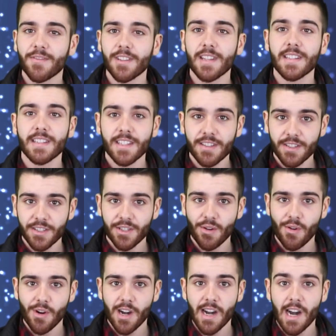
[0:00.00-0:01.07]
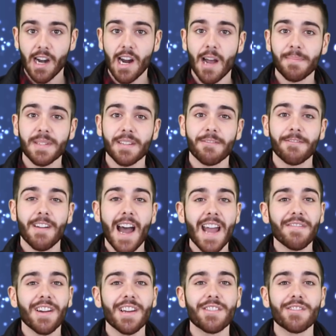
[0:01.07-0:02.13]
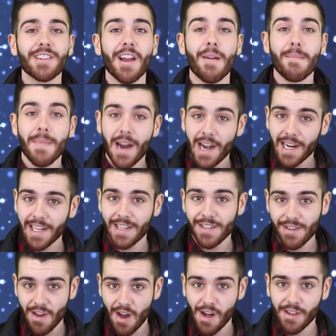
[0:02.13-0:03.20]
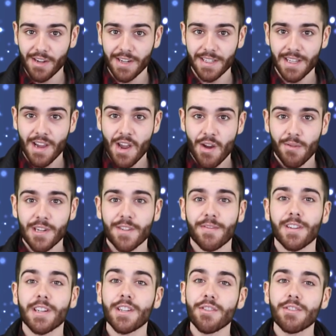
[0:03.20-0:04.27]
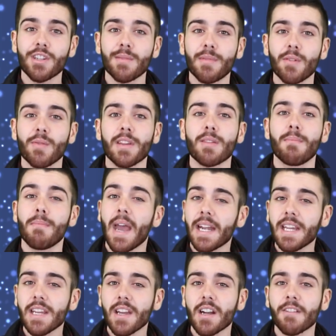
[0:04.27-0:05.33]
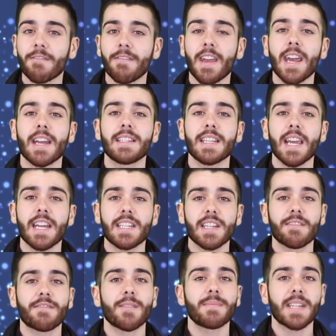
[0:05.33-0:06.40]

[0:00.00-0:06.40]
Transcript: for the Sister Tour are up to $500 American, which for a YouTuber with many young fans aging from